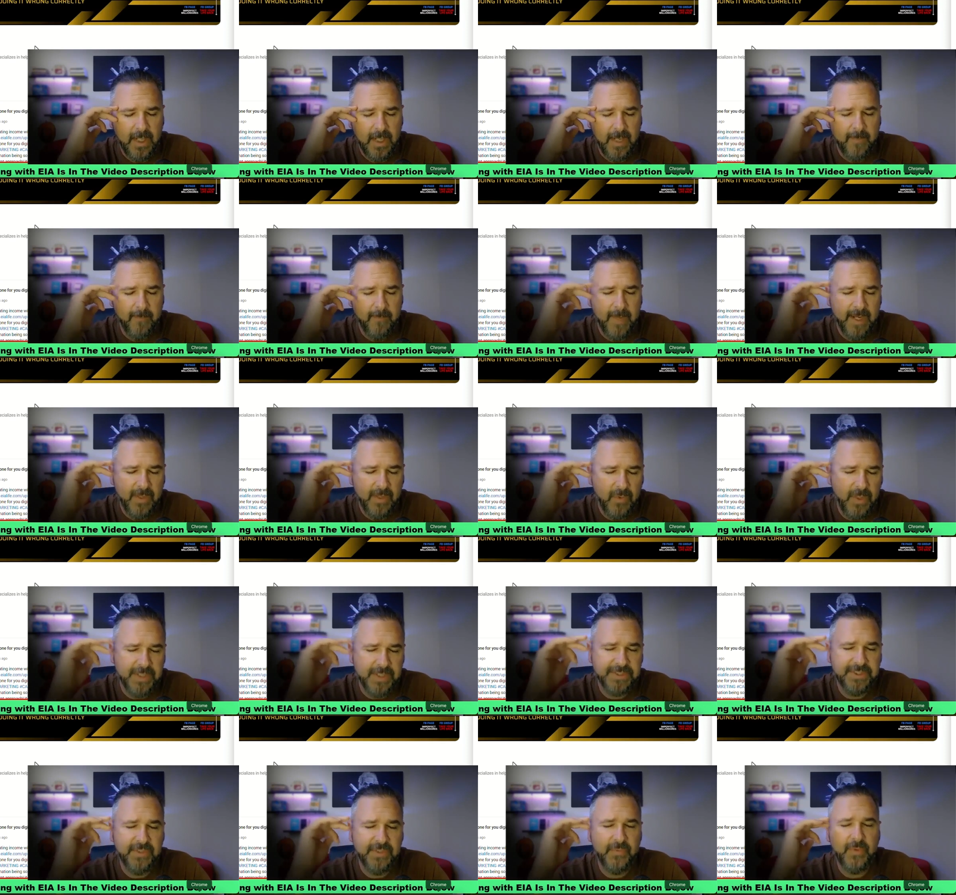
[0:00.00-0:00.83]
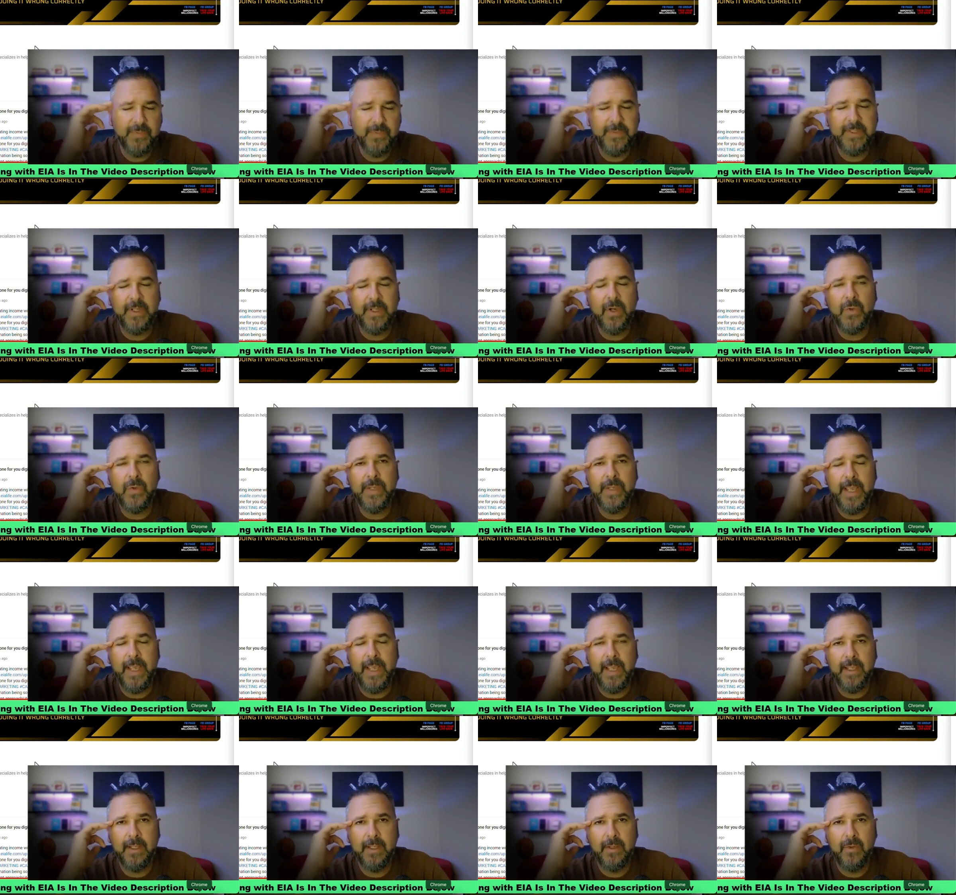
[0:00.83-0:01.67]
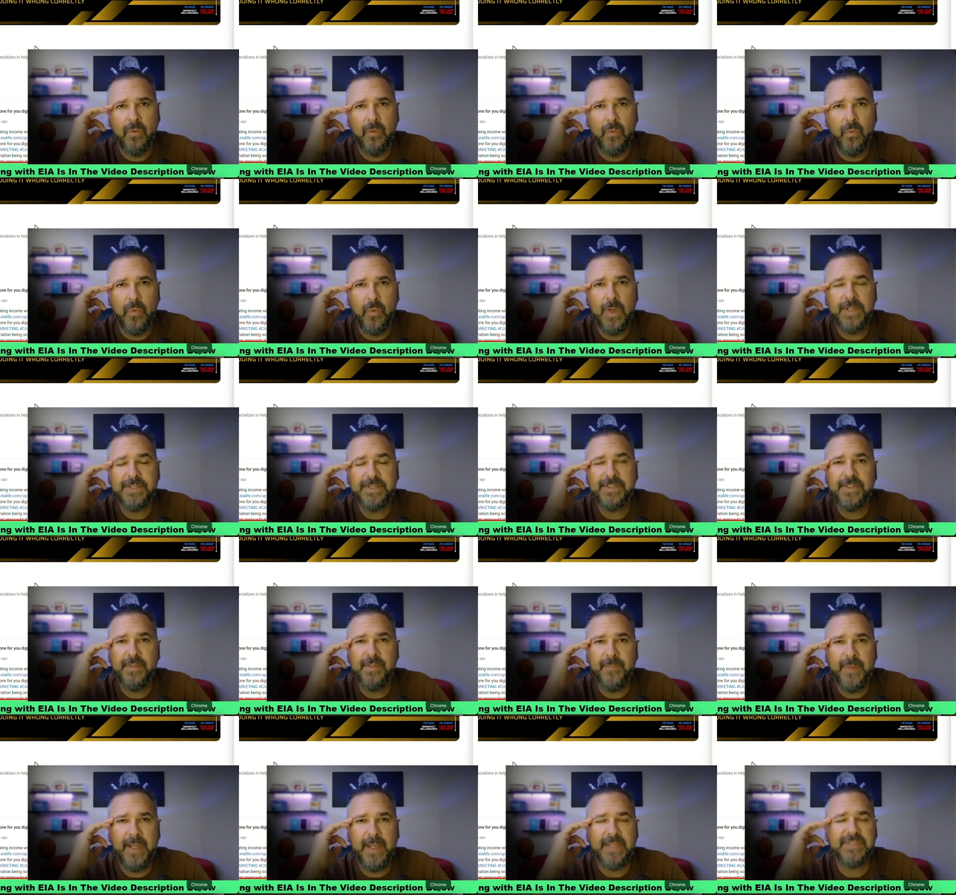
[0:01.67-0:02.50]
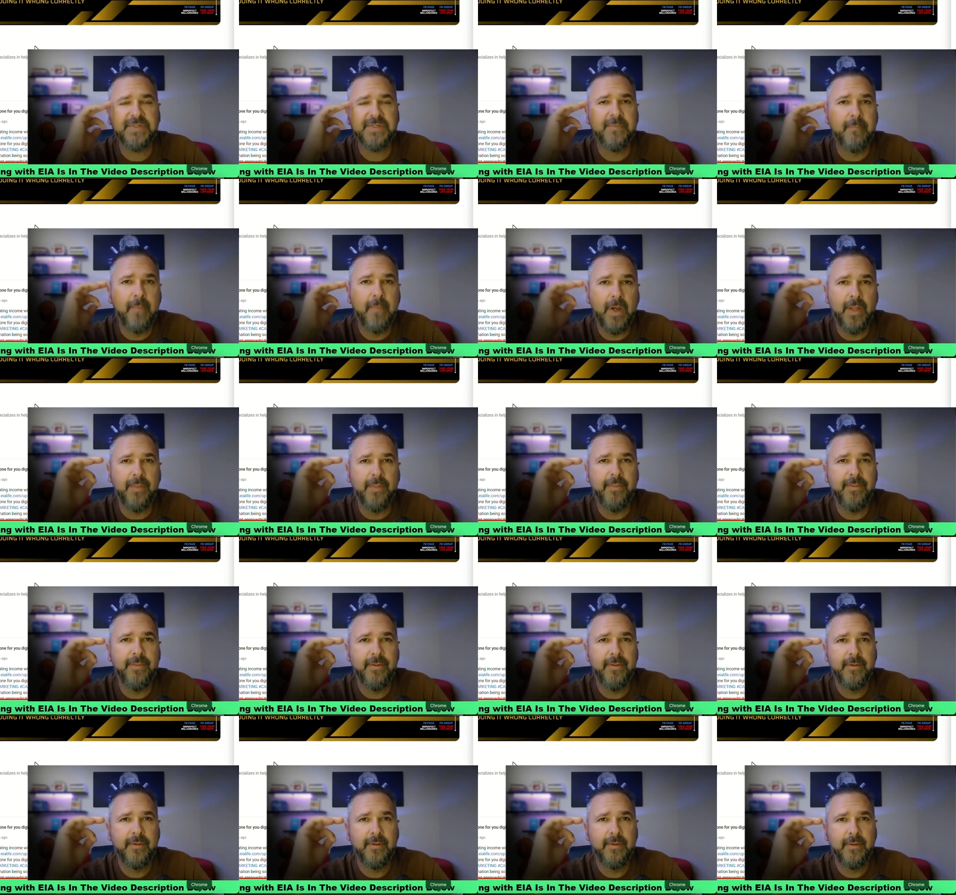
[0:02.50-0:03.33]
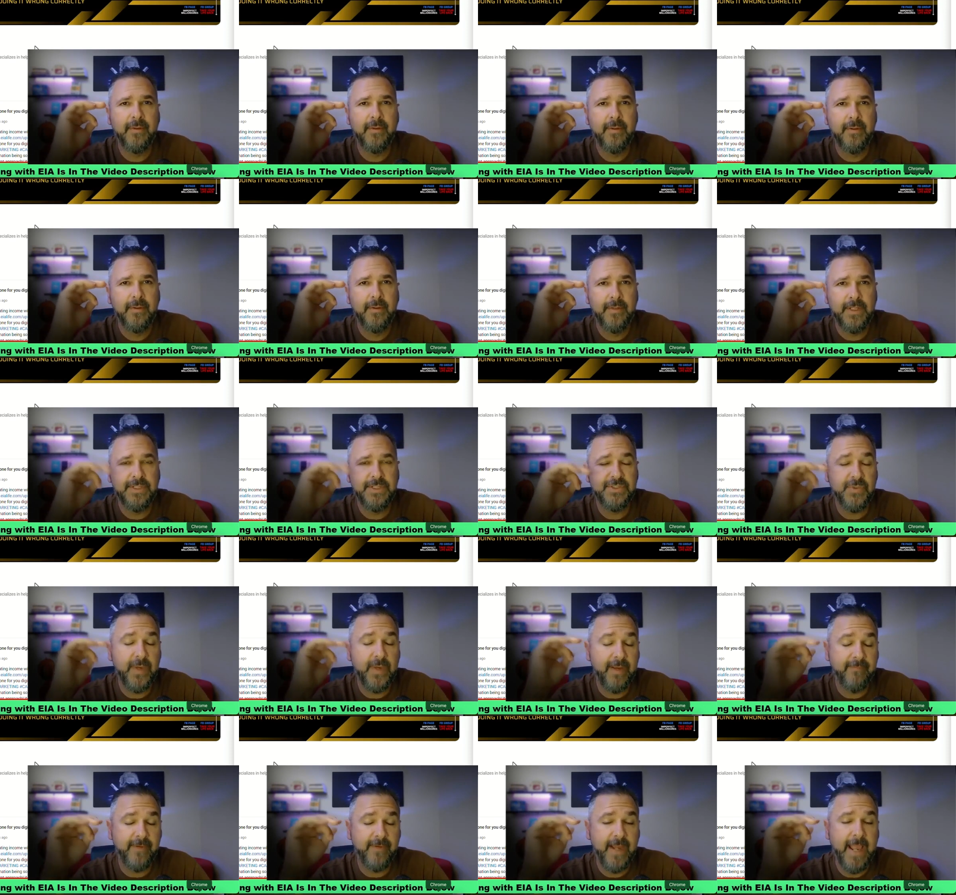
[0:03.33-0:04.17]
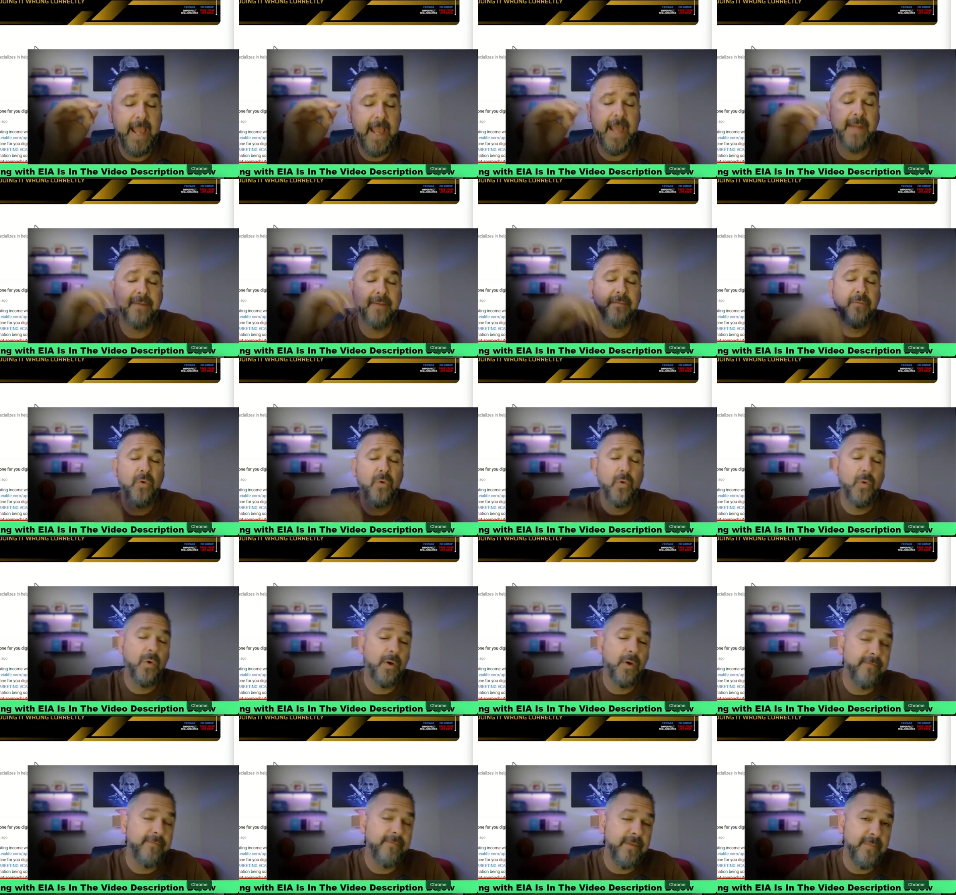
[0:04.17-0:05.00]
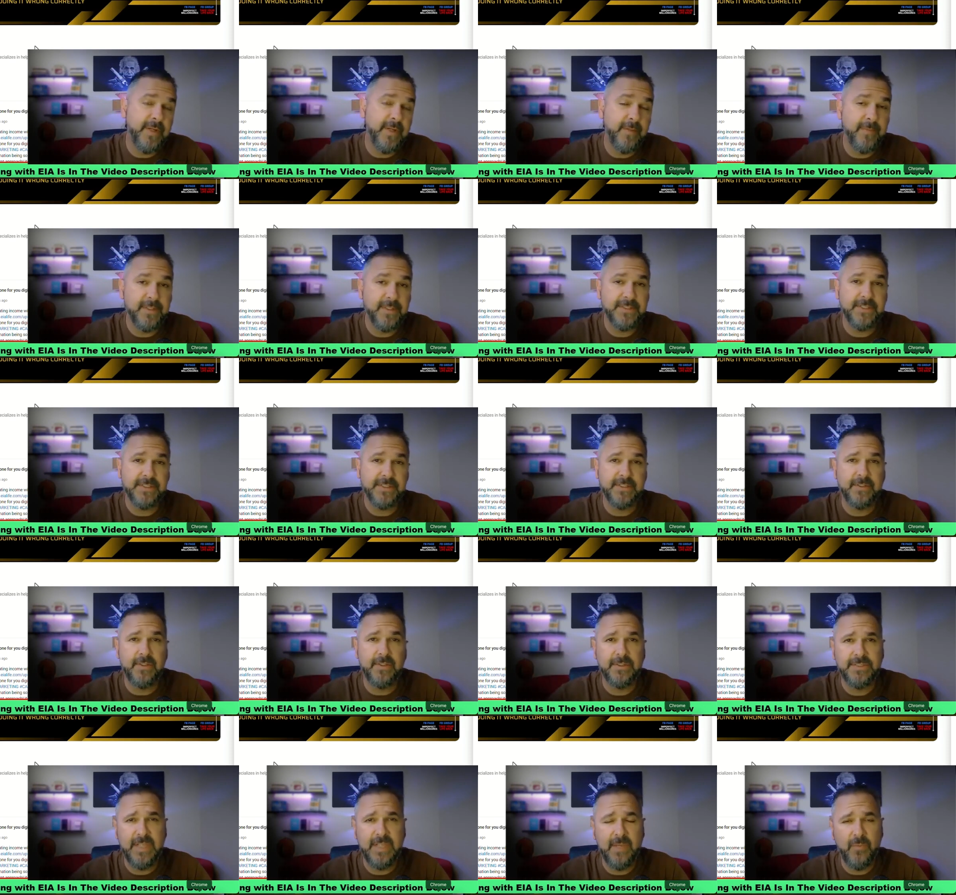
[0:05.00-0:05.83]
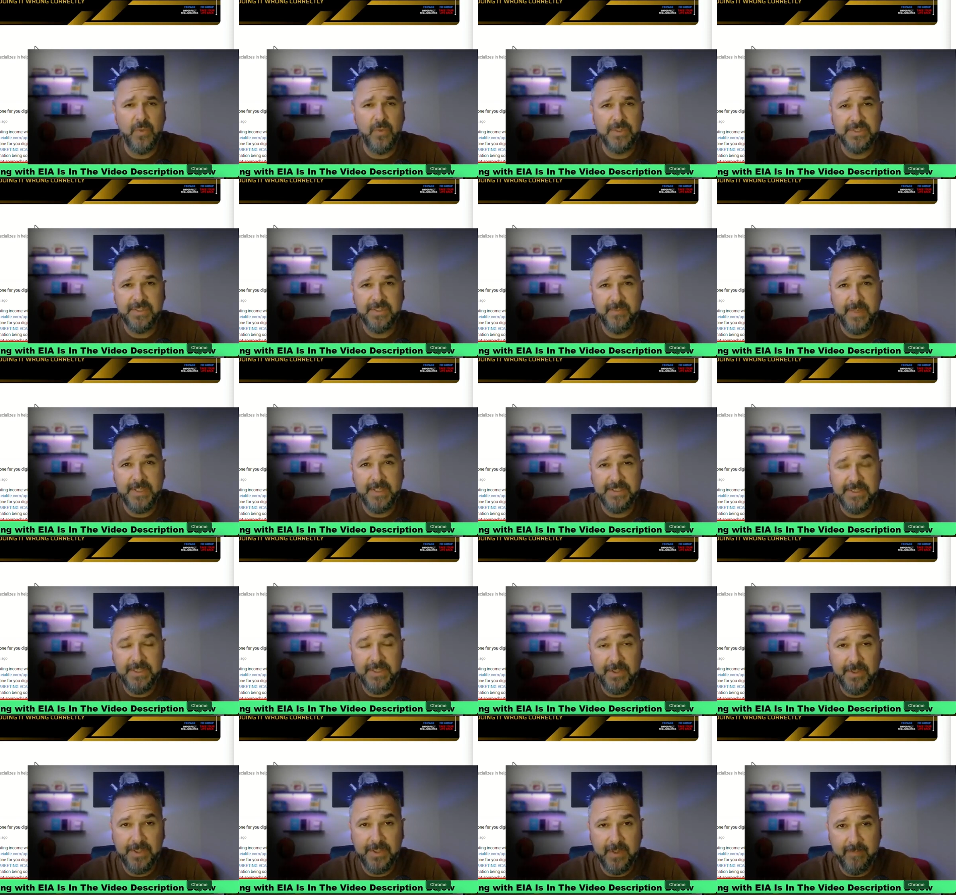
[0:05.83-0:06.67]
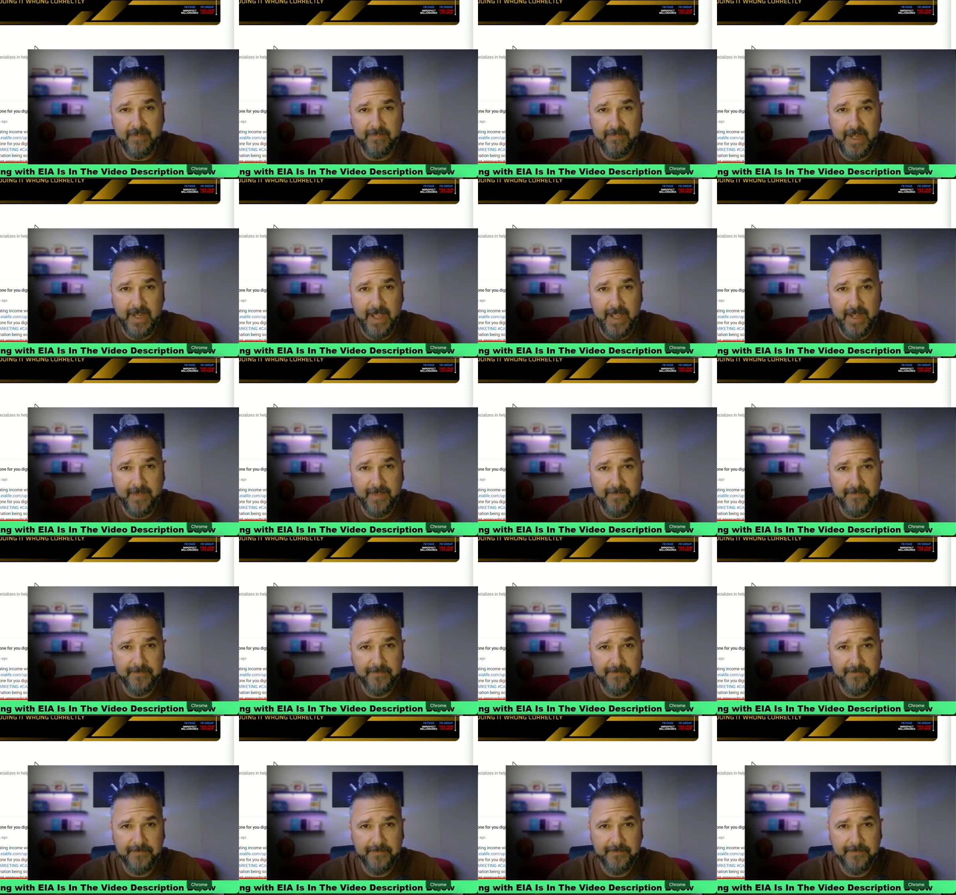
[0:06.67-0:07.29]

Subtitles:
My question would be, okay, what's the best month that you ever had? Or if they've been in business a long time, what's the best year you ever had?